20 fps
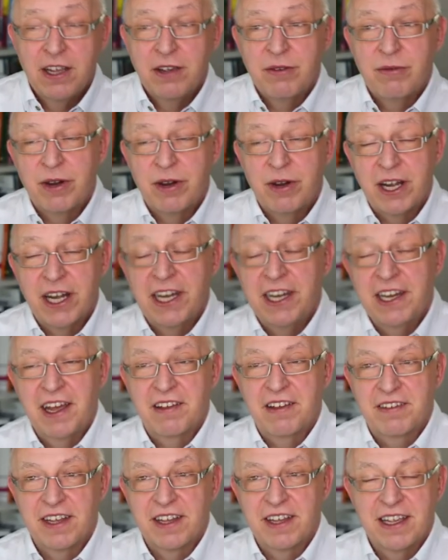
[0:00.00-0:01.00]
where
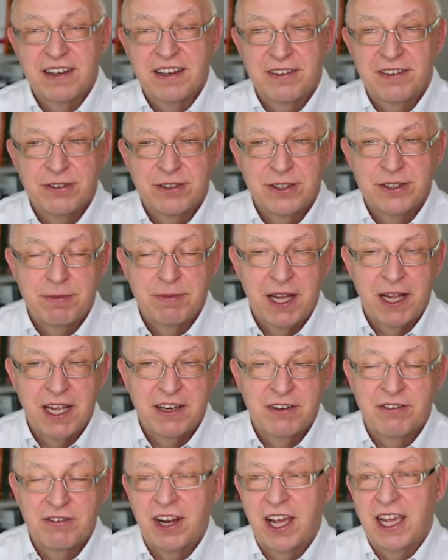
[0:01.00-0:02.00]
indexing to a plain
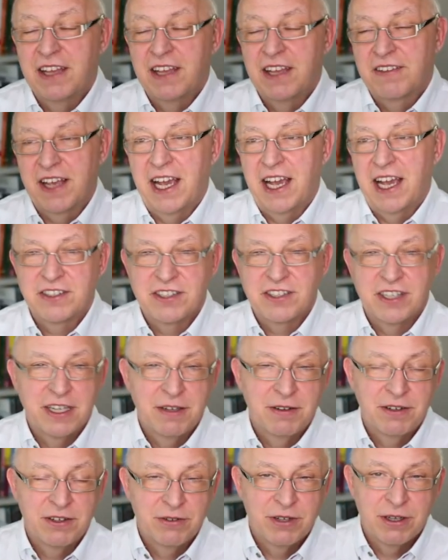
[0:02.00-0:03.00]
array is
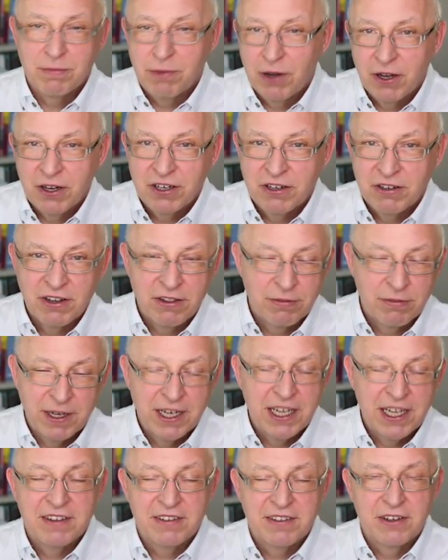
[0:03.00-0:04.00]
actually doing pointer arithmetic.